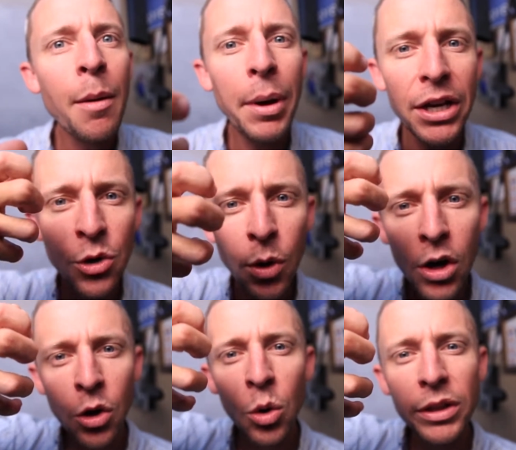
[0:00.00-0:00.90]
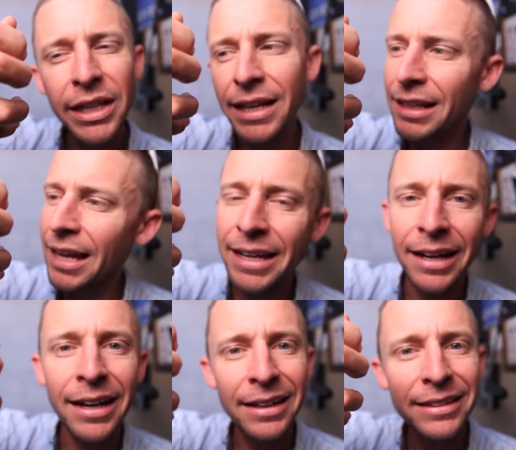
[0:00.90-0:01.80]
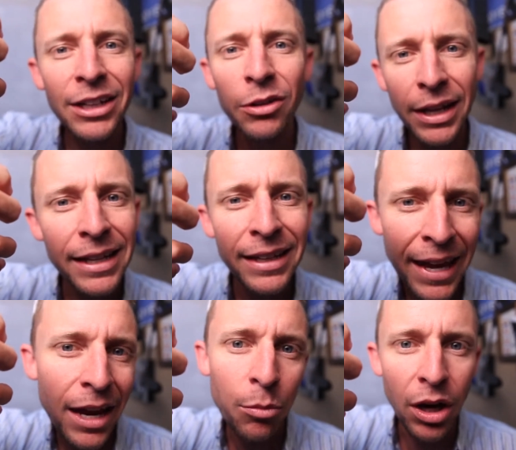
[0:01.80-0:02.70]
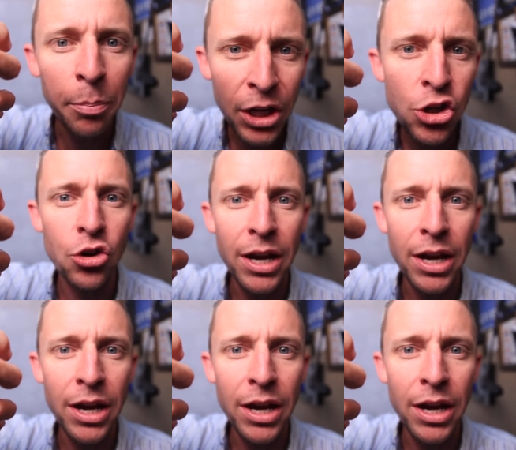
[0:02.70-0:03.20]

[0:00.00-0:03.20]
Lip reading: but you are holding it like a, like a camera, a picture